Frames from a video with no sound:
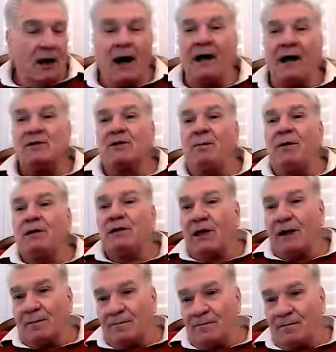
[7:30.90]

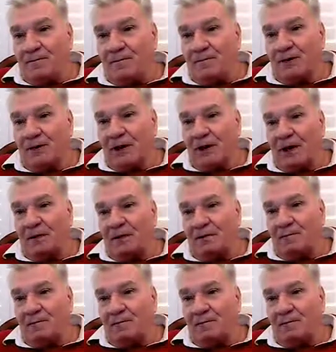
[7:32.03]
IGBT, right?